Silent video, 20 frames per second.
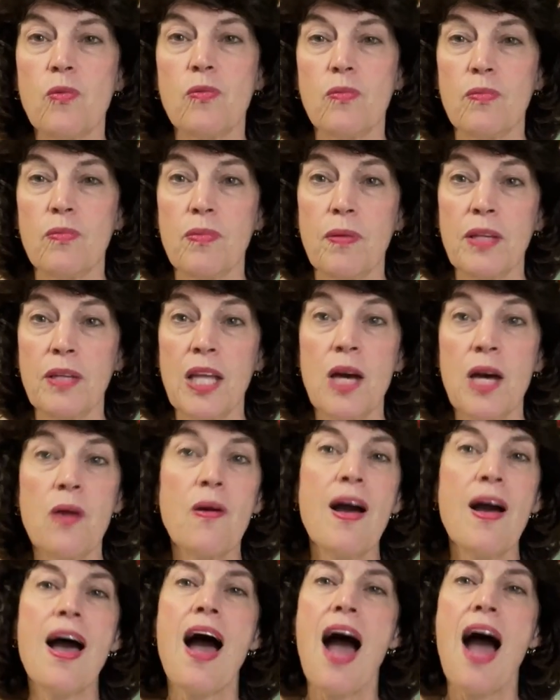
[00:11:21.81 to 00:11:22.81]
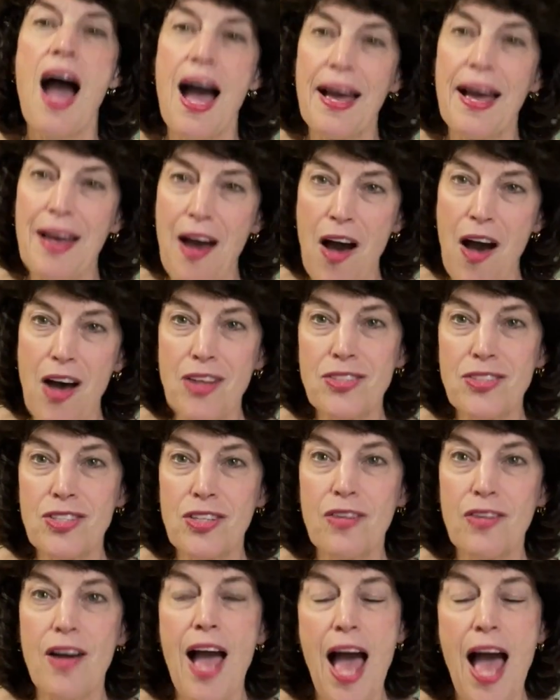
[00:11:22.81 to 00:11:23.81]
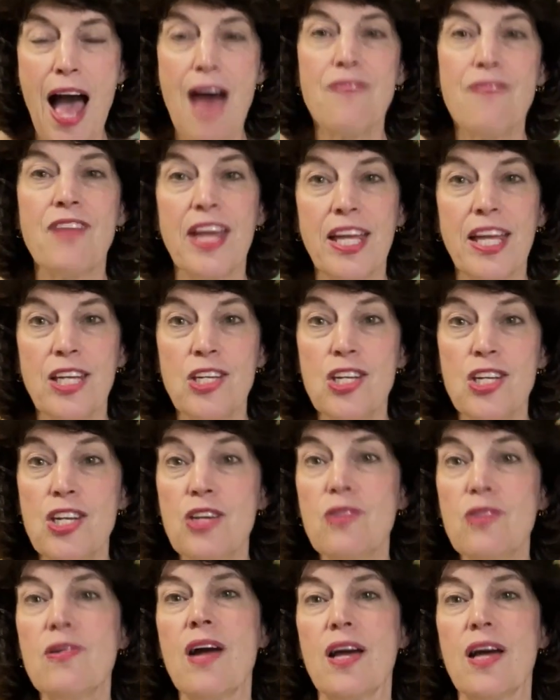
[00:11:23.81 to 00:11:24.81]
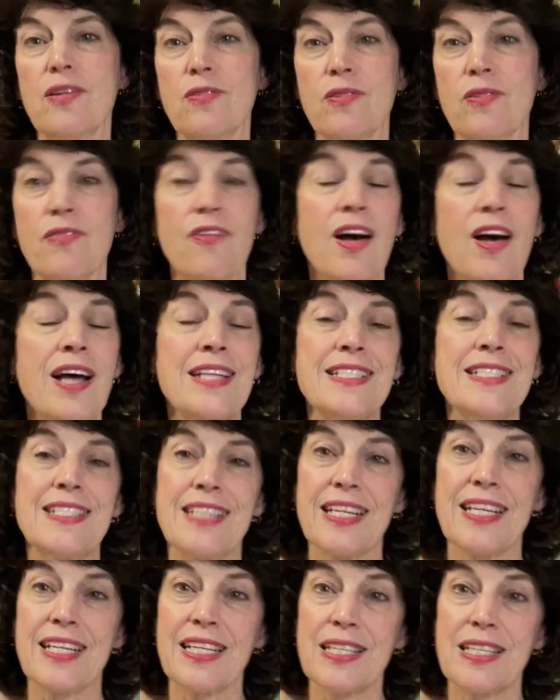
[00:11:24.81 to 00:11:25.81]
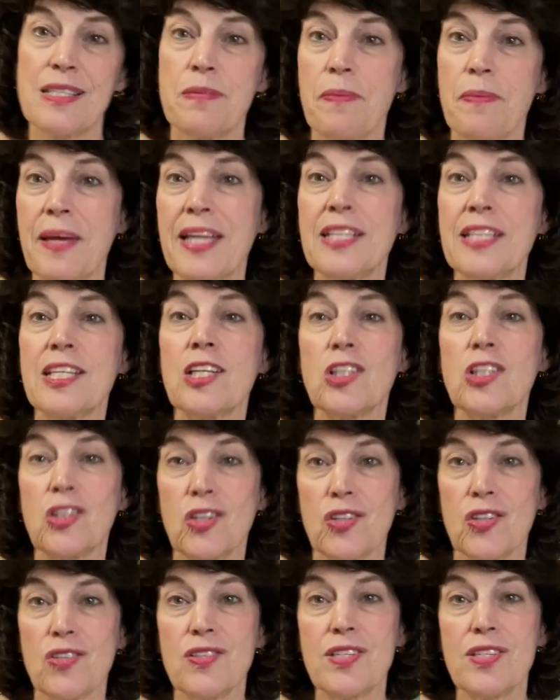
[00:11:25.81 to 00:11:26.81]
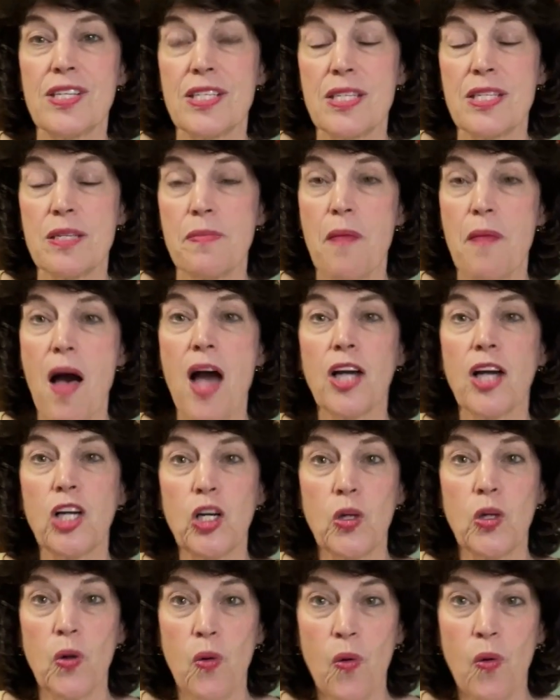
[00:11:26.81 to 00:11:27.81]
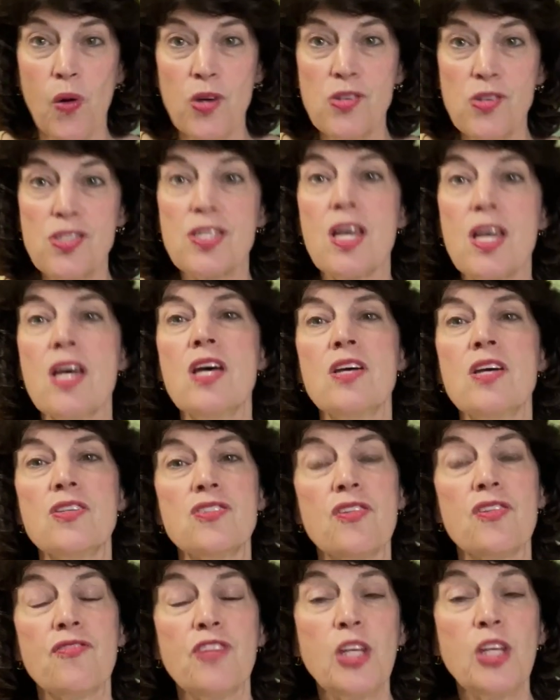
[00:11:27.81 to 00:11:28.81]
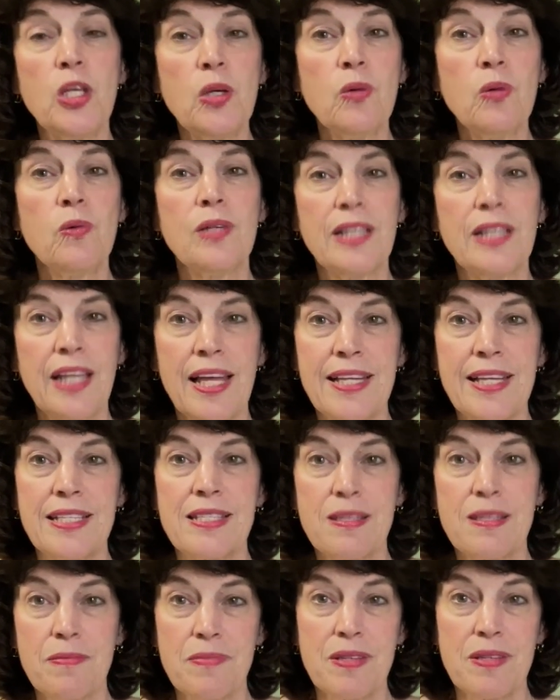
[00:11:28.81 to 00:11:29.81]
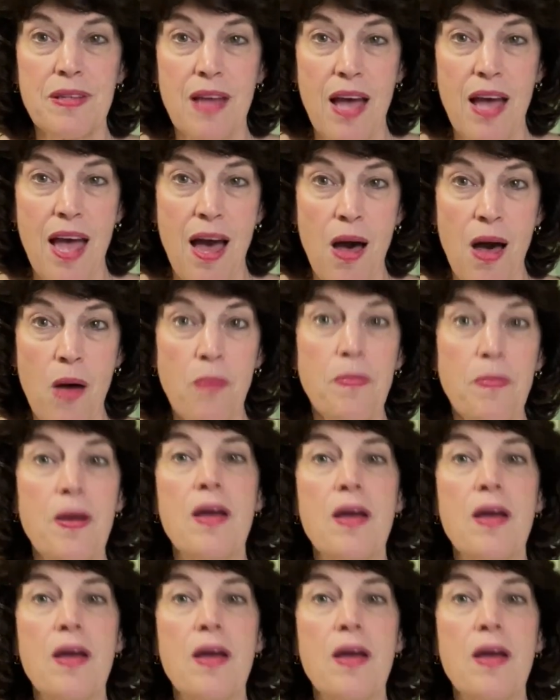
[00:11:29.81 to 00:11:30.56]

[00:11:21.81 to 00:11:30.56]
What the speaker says: below. I also have a new and revised and expanded Learn to Smock course. So if you would like some help